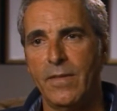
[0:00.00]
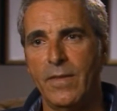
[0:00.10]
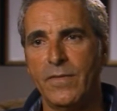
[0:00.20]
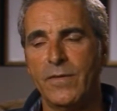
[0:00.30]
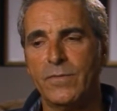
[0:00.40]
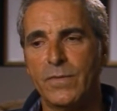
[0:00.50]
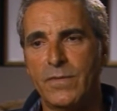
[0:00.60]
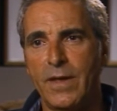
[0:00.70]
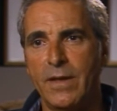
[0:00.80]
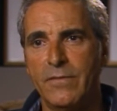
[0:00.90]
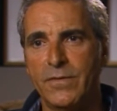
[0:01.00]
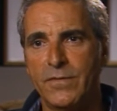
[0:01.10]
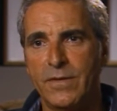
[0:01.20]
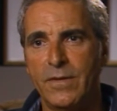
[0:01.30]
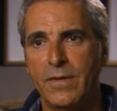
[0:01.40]
that this was
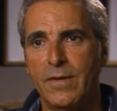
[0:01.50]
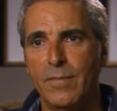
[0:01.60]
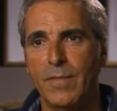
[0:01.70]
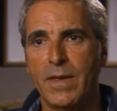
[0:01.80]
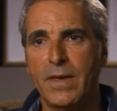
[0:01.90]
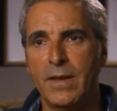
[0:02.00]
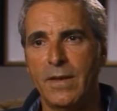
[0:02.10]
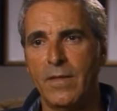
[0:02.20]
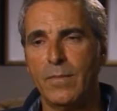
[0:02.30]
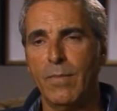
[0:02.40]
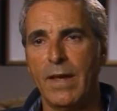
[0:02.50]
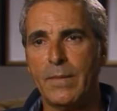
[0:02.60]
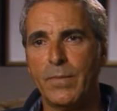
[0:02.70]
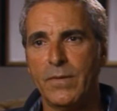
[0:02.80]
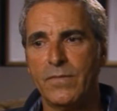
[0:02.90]
television making another
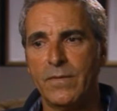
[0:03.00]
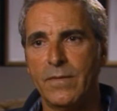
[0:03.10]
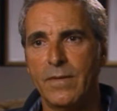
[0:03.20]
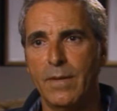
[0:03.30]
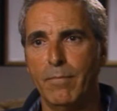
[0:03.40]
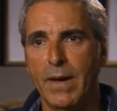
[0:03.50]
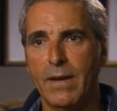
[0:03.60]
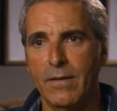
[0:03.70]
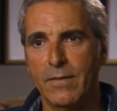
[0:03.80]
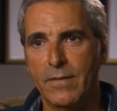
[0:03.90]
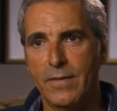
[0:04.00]
black person a butler.